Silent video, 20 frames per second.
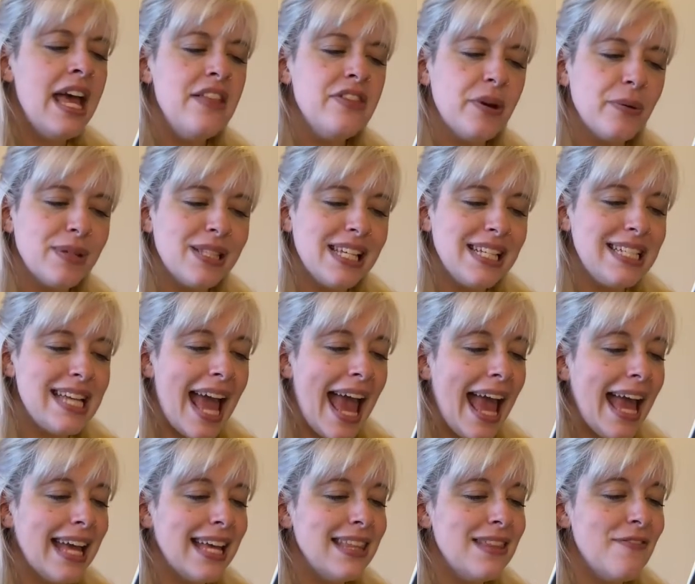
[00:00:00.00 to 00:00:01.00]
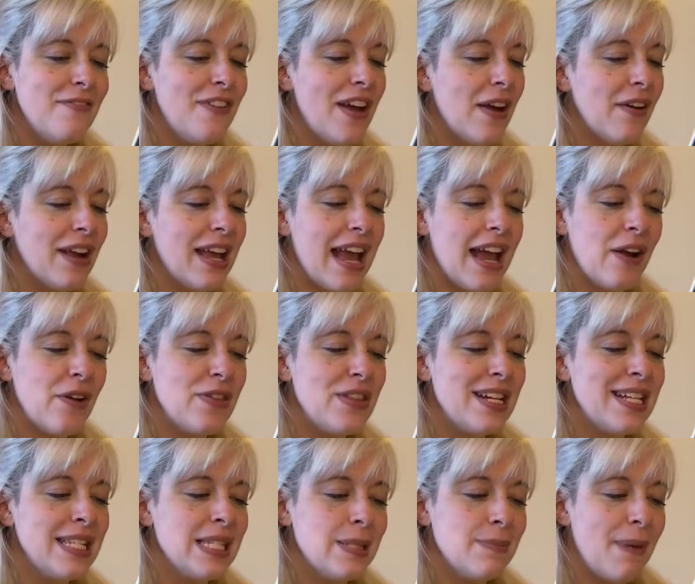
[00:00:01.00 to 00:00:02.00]
There was a tang in the very air
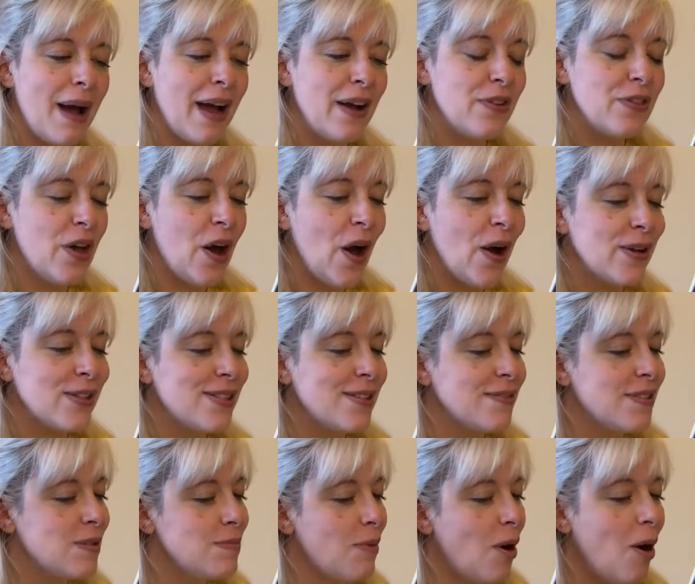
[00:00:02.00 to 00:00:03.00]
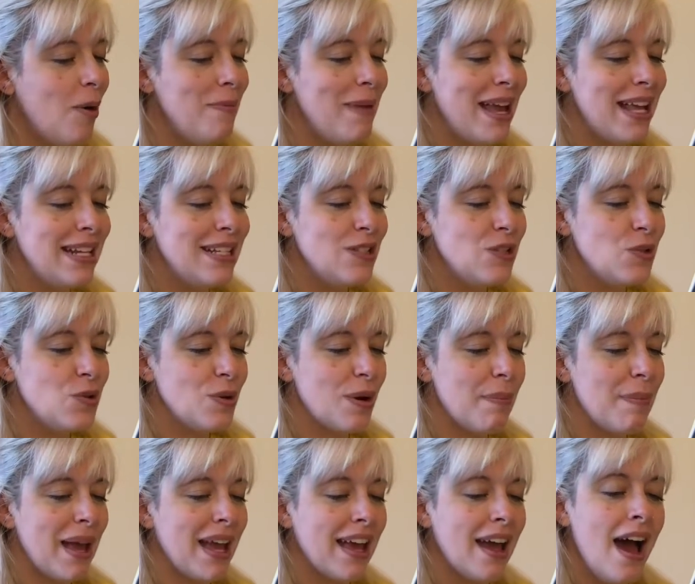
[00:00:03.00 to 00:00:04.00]
that inspired the hearts of small maidens
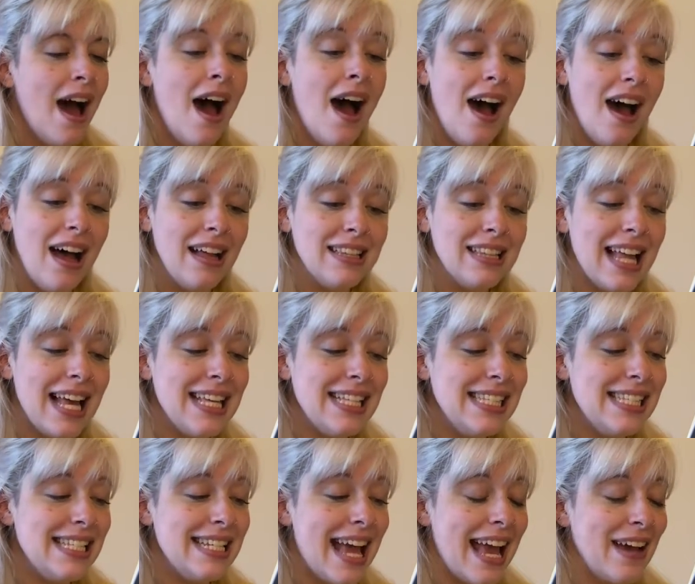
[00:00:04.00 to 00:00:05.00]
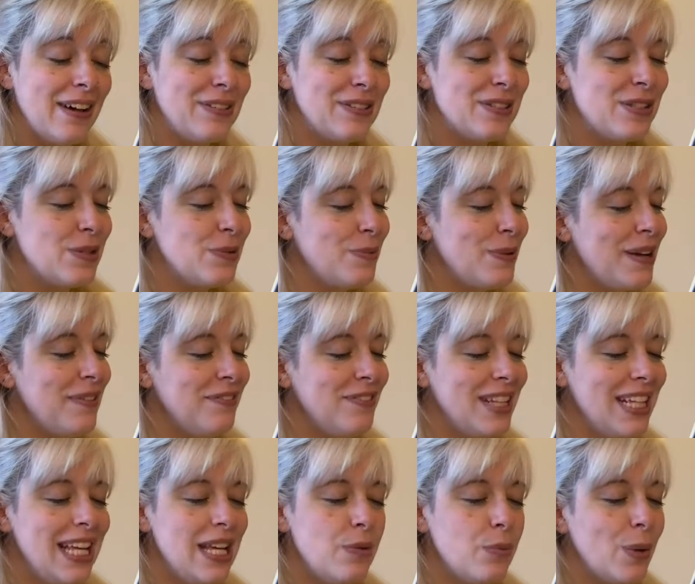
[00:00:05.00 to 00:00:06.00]
tripping, unlike snails,
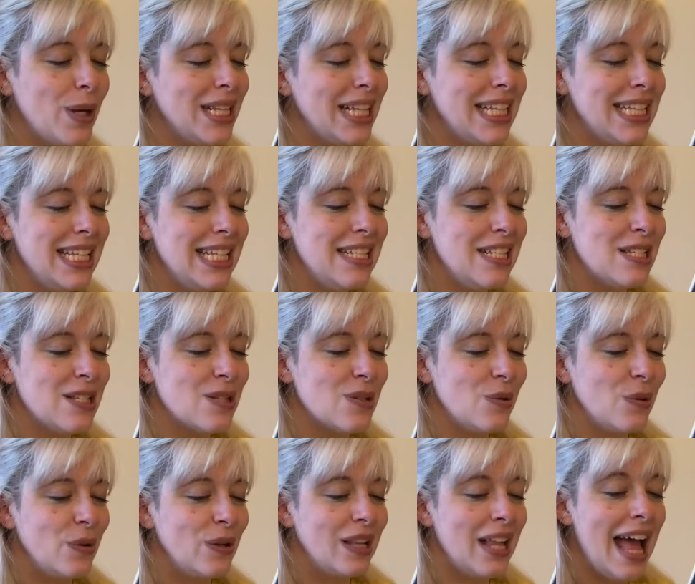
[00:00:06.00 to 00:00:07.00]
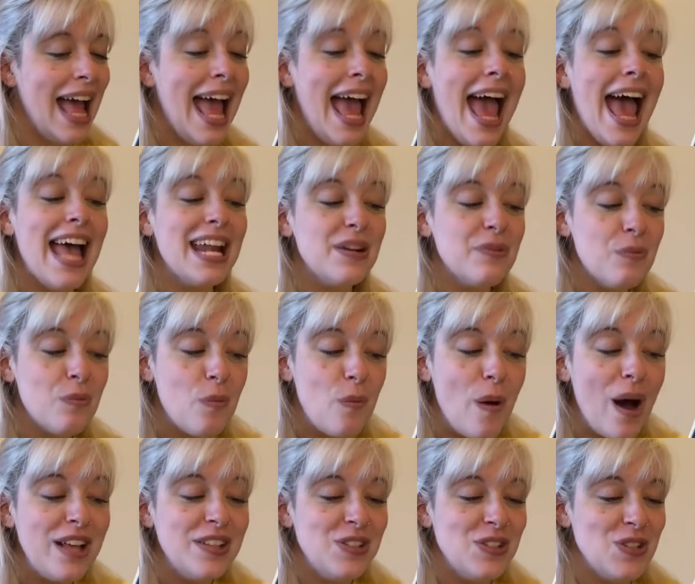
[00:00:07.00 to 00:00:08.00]
swiftly and willingly to school. And it
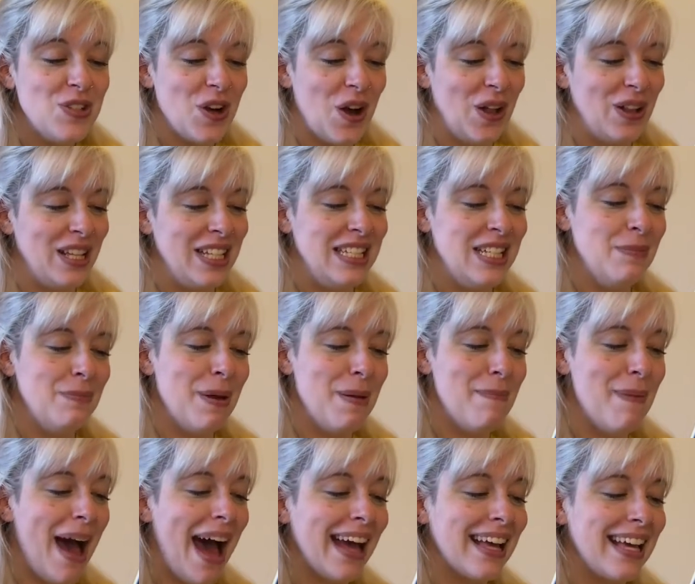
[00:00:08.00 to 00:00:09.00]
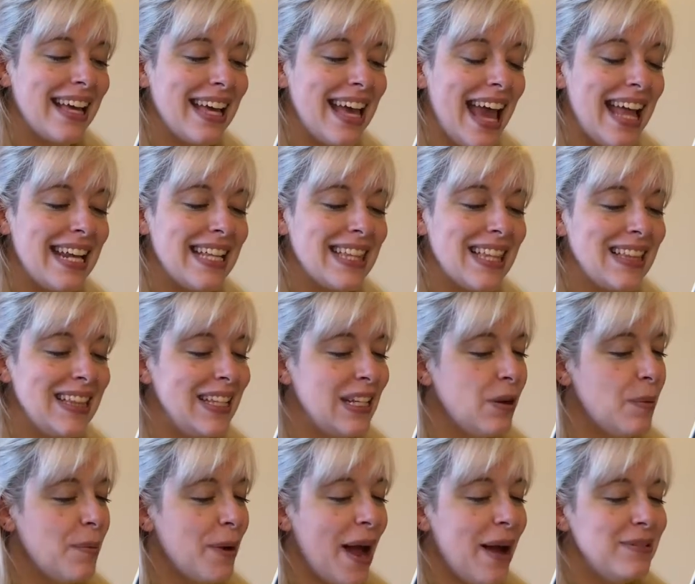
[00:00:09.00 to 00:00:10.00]
was jolly to be back again at the
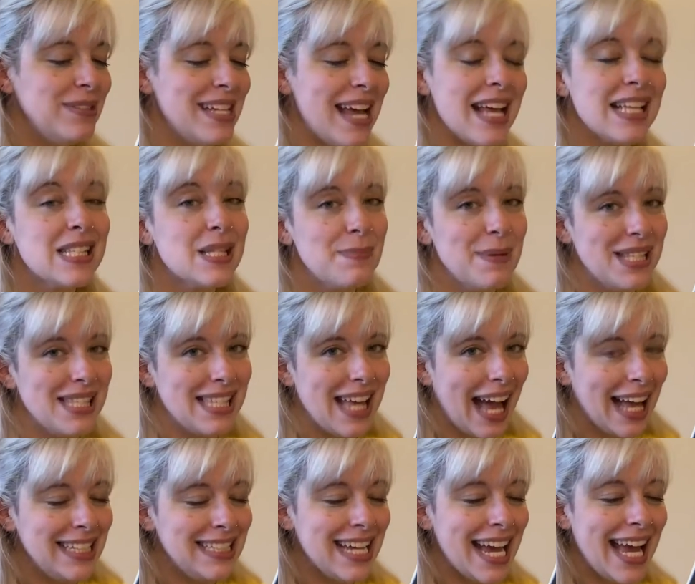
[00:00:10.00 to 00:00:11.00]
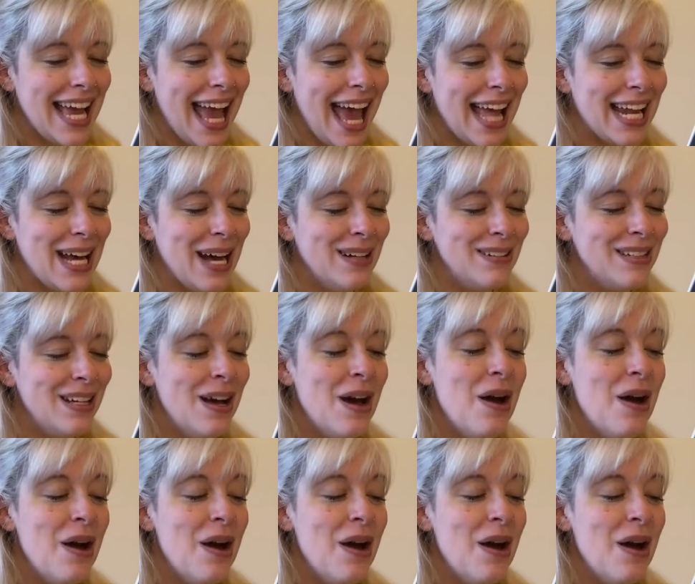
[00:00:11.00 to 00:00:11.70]
little brown desk beside Diana,